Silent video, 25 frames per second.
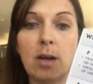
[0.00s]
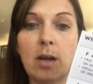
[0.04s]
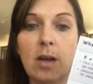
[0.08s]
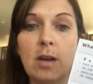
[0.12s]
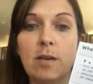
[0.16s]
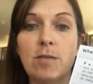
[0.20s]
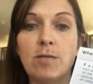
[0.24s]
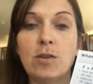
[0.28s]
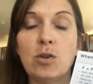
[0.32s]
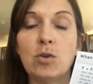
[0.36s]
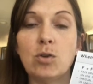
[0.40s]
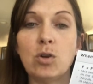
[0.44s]

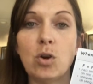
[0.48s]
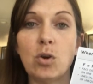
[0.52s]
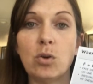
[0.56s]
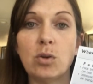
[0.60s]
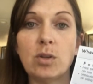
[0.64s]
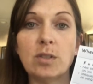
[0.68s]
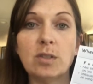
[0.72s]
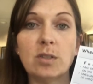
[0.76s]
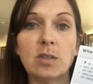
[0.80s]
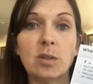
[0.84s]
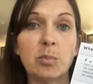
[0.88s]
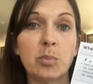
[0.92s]
If you
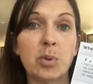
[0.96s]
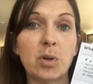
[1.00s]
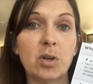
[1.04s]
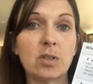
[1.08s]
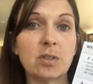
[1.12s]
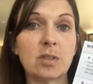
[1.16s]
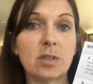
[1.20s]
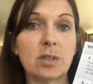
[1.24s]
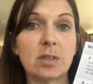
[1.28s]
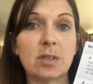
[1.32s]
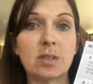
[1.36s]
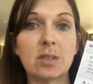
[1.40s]
notice the
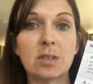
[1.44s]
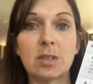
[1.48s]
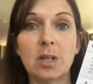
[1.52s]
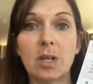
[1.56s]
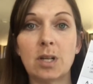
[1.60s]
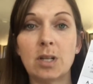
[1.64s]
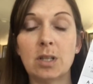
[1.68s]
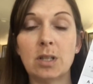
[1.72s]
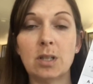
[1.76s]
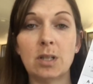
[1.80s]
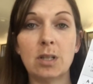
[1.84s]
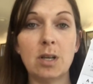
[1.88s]
person
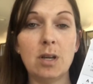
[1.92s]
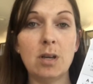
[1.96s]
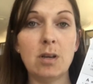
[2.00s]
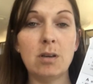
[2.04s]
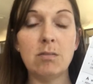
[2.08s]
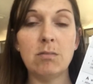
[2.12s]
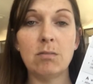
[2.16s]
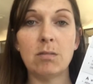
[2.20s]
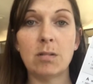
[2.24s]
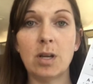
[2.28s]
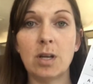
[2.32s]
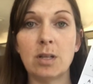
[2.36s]

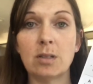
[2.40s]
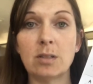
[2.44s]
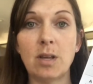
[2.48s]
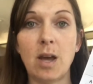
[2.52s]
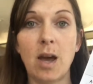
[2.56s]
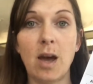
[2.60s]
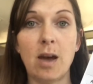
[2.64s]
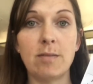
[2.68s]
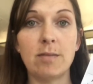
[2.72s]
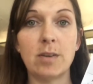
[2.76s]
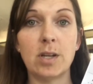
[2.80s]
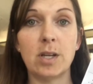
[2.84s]
suddenly is
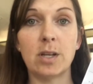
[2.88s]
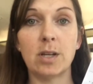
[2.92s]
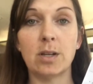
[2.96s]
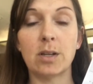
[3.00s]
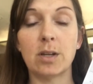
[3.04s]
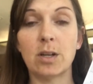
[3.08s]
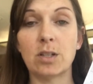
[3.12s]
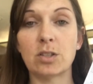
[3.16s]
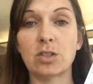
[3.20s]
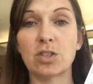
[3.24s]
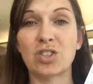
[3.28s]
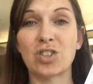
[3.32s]
having
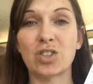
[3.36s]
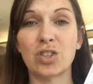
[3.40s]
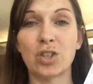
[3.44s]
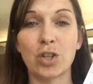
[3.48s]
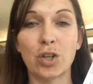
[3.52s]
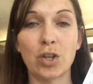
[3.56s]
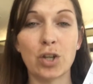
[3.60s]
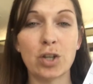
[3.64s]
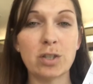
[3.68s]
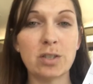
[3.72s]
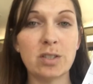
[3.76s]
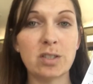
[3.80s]
a
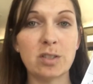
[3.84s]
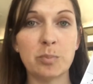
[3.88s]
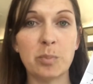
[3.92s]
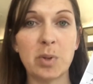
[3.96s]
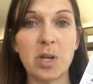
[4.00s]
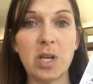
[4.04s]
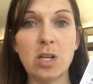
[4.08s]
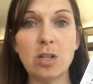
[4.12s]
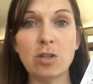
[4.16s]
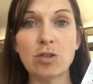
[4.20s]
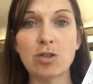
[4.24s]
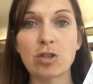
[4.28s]
slurred
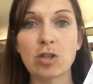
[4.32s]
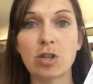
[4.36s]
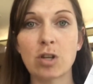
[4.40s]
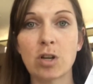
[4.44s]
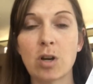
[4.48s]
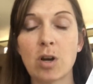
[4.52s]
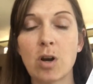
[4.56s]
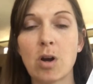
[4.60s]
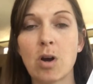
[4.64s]
speech,